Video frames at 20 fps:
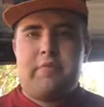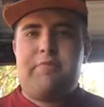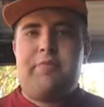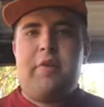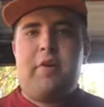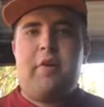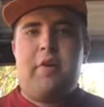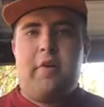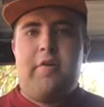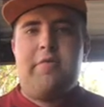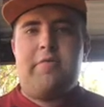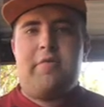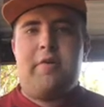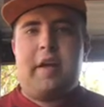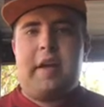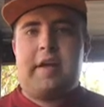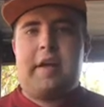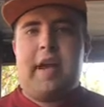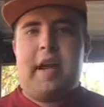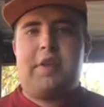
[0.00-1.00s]
off,
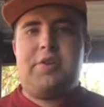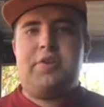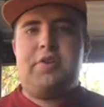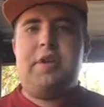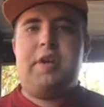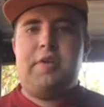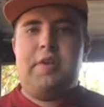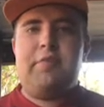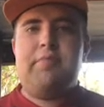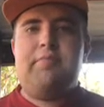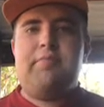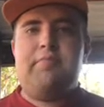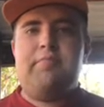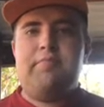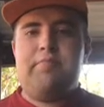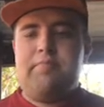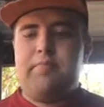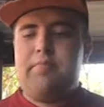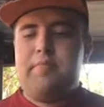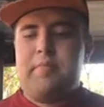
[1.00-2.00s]
actually,
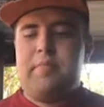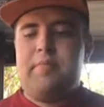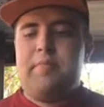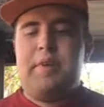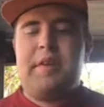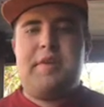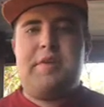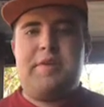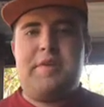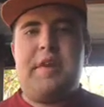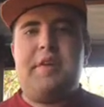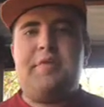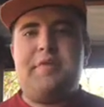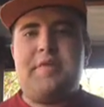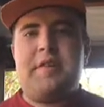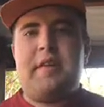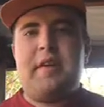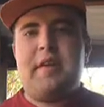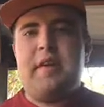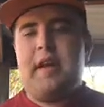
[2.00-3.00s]
because he was
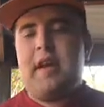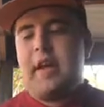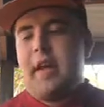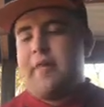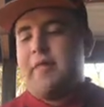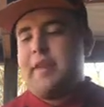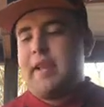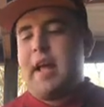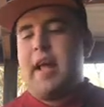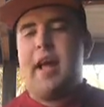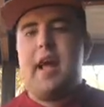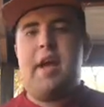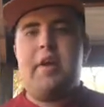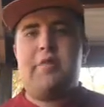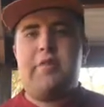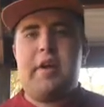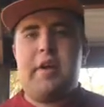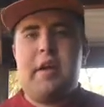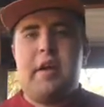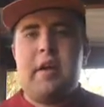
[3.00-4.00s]
having that
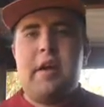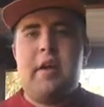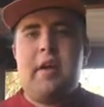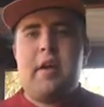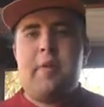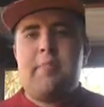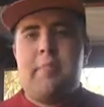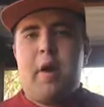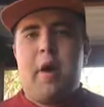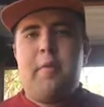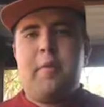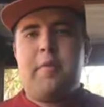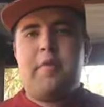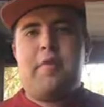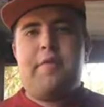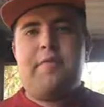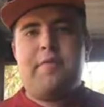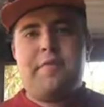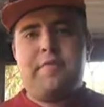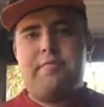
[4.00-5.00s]
angry moment
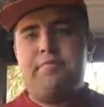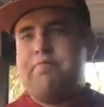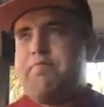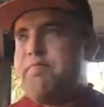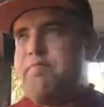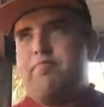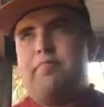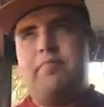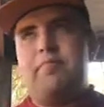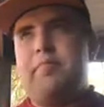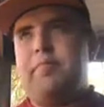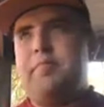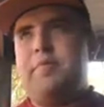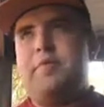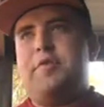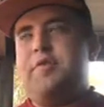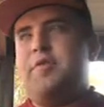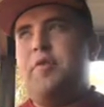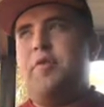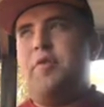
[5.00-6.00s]
of
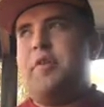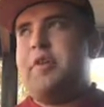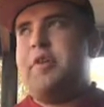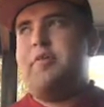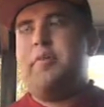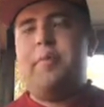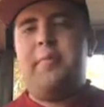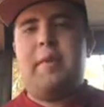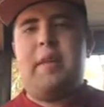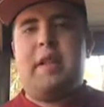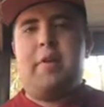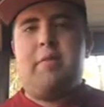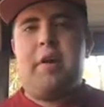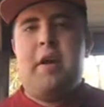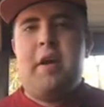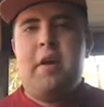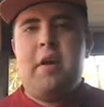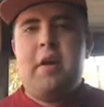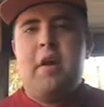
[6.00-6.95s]
talking to him anyway.